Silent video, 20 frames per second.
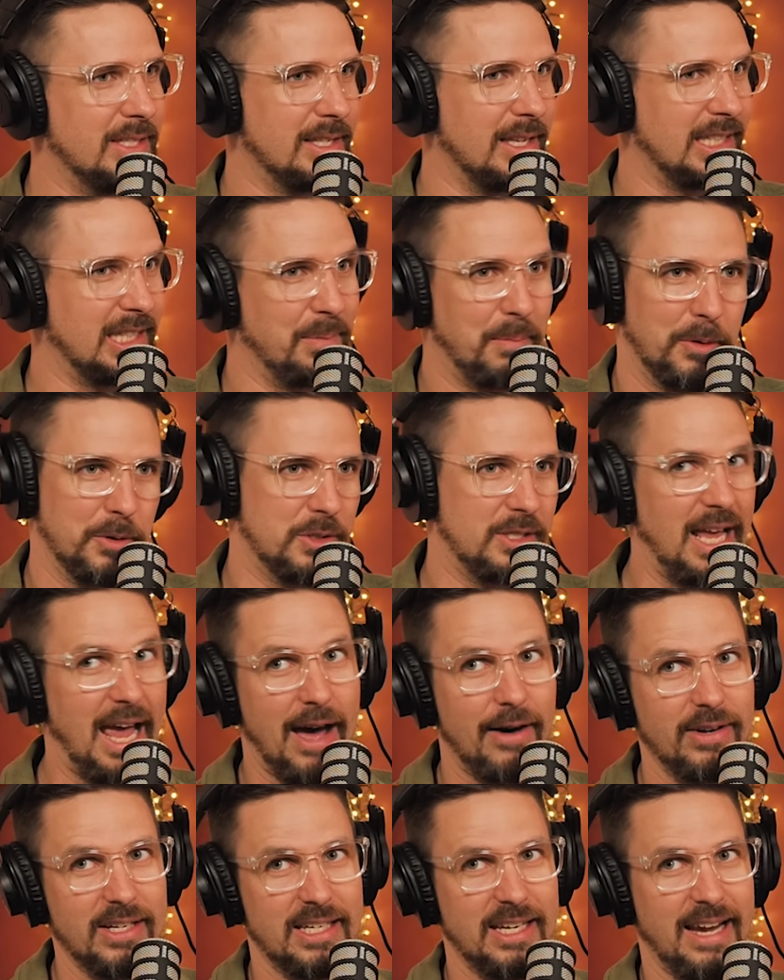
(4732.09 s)
This is like the most
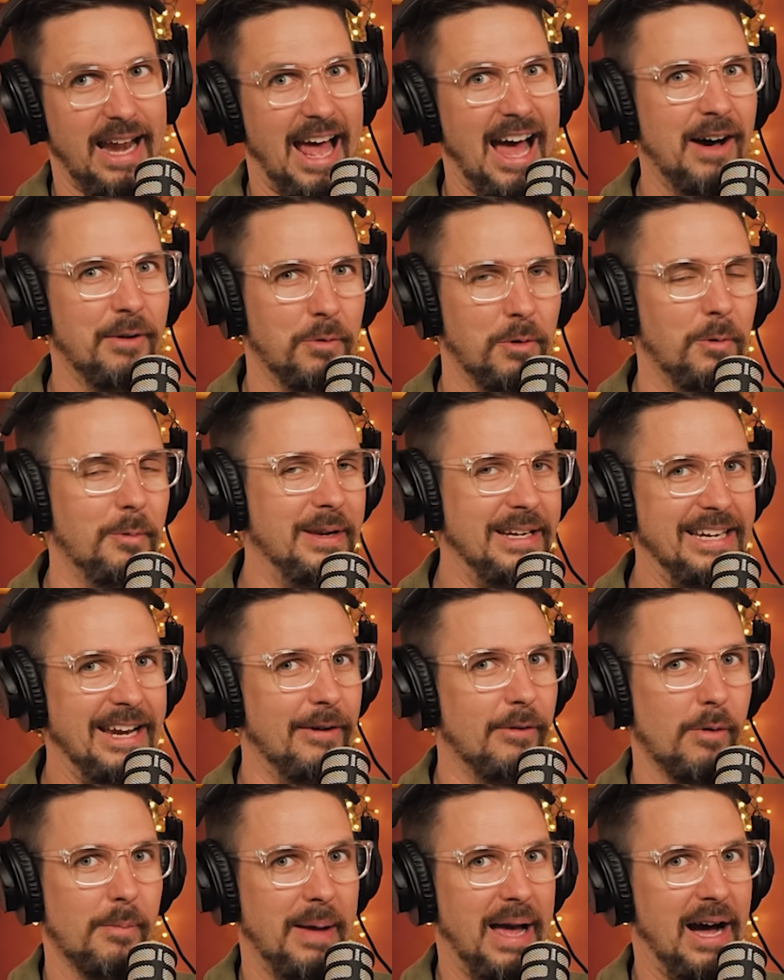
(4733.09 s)
talented owl we
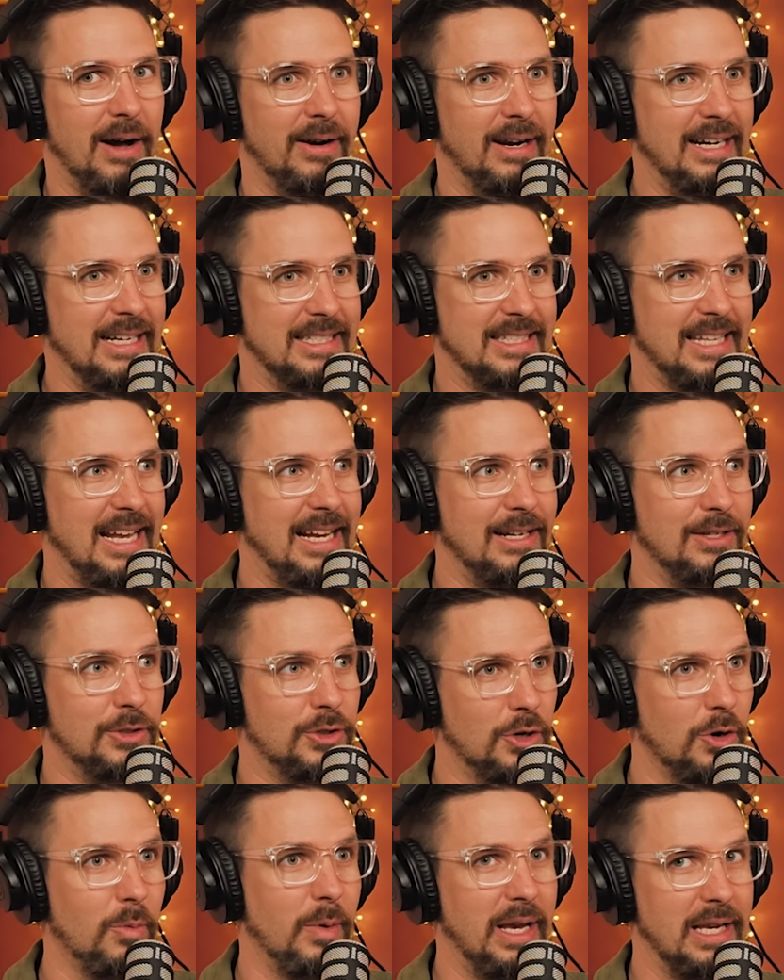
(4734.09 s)
know about, and it's taken
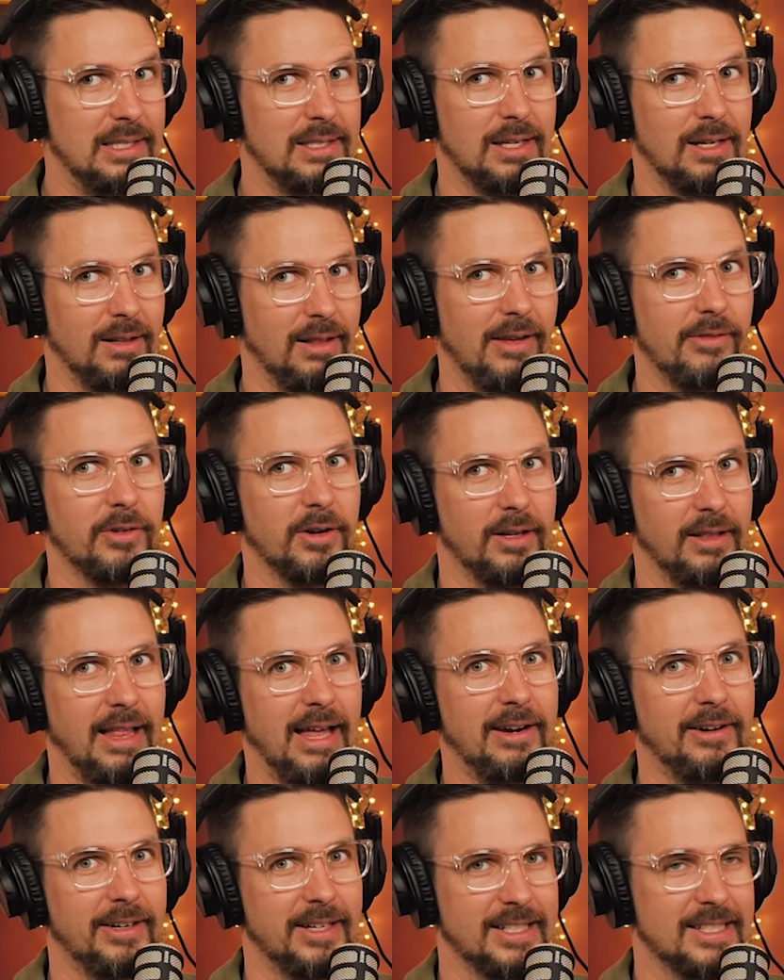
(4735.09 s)
2 weeks to deliver a
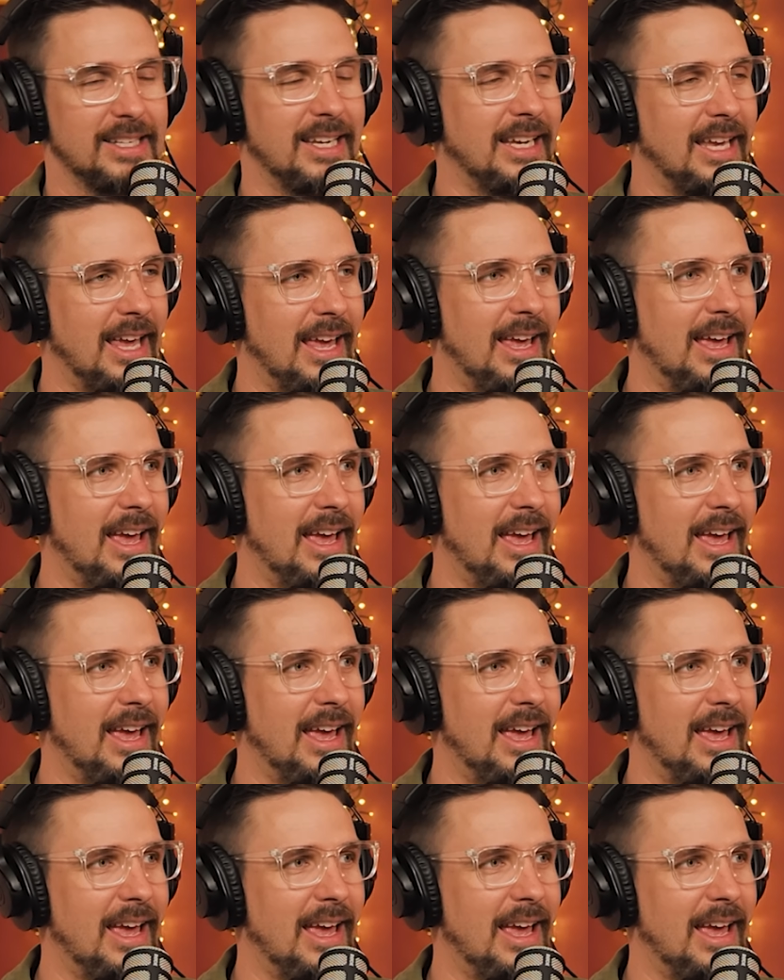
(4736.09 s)
letter. It's like,